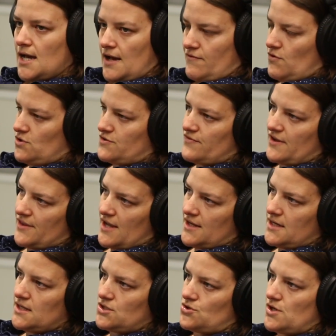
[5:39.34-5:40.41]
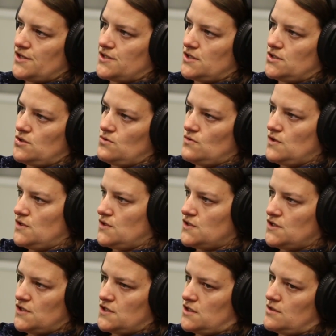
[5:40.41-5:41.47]
I've always found that interesting too, the
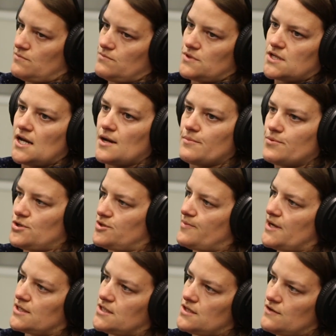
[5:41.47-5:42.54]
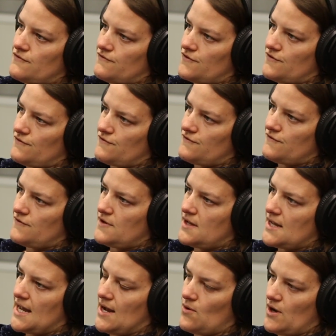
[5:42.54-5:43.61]
systems kind of perspective of
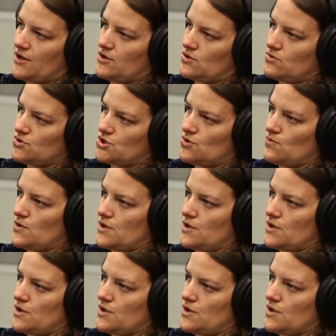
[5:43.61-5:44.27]
how agriculture